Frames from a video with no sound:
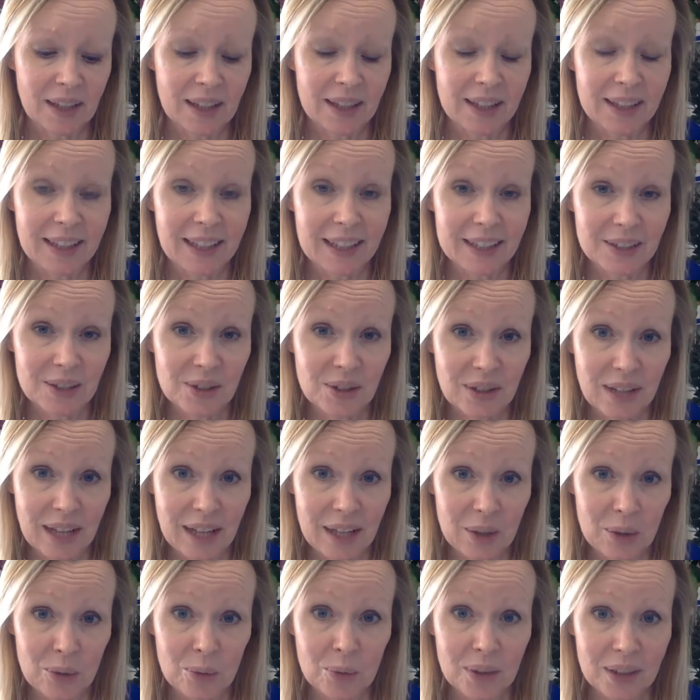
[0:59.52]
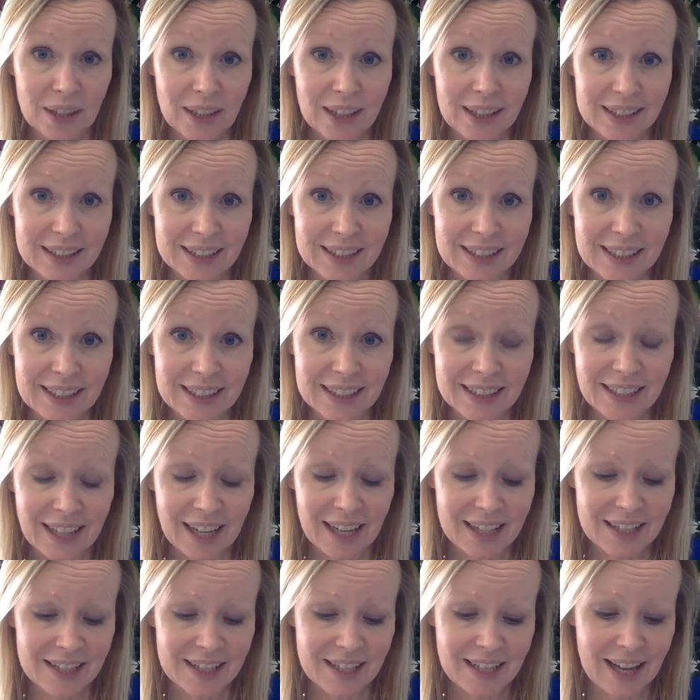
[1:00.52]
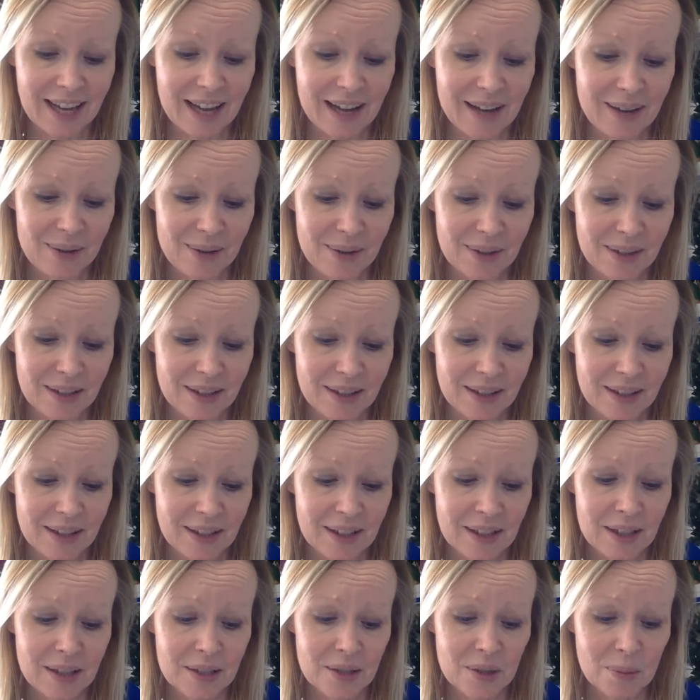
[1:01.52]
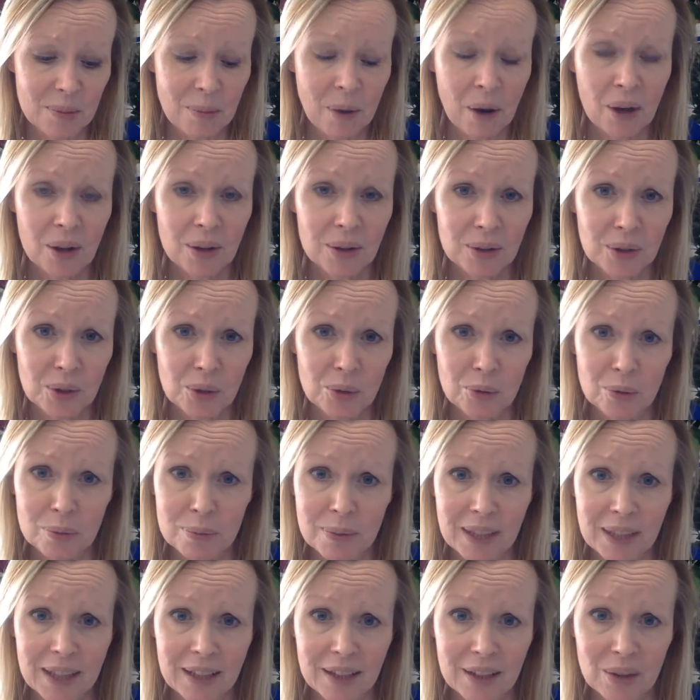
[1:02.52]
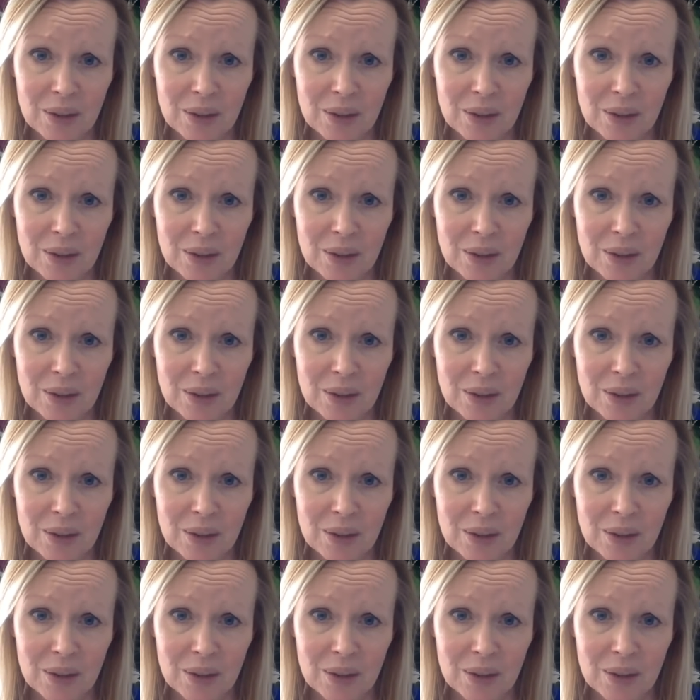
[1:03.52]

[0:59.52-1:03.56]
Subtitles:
Yesterday you were at a seaside town. Tomorrow you will be at a